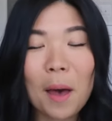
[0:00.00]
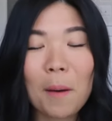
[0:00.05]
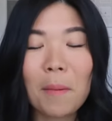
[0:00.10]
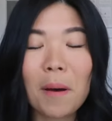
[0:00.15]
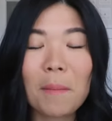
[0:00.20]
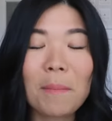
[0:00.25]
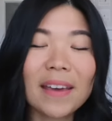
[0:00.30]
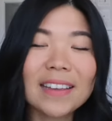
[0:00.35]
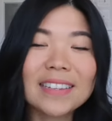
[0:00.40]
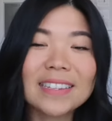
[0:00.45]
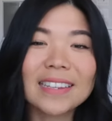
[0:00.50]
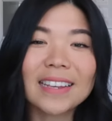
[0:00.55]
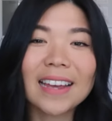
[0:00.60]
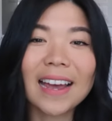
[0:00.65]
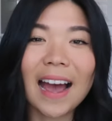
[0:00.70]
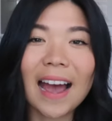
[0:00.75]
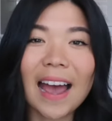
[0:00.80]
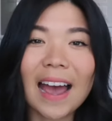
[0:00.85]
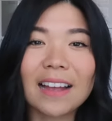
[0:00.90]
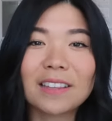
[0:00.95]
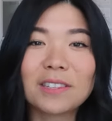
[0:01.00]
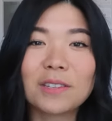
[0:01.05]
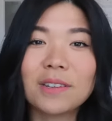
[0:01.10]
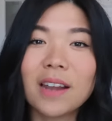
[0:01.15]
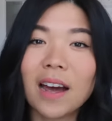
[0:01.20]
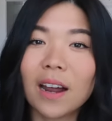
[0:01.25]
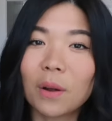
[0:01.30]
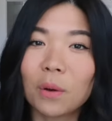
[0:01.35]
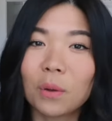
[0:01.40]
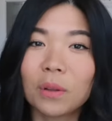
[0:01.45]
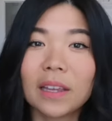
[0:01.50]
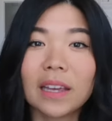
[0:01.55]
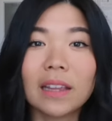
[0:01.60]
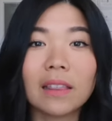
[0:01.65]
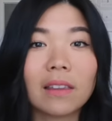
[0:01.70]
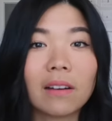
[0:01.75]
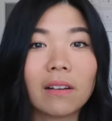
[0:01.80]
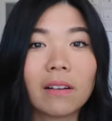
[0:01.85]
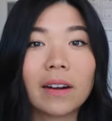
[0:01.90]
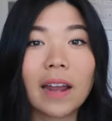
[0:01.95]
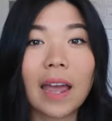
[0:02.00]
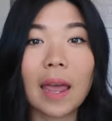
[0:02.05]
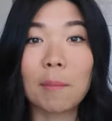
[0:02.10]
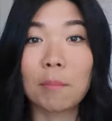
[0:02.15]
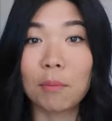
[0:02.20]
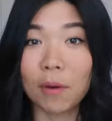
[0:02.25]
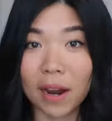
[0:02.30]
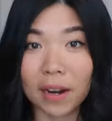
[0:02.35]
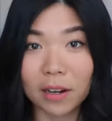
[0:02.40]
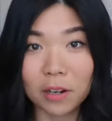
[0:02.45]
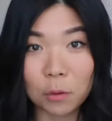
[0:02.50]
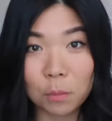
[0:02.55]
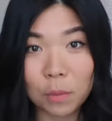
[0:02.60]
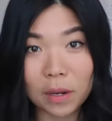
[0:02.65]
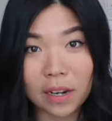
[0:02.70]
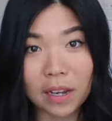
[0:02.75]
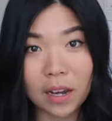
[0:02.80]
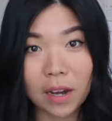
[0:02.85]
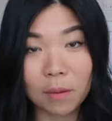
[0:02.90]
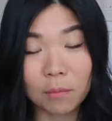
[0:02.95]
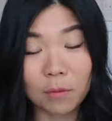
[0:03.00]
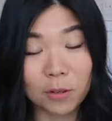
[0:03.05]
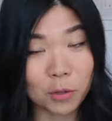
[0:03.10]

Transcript: But basically I had to not only learn a brand new medium,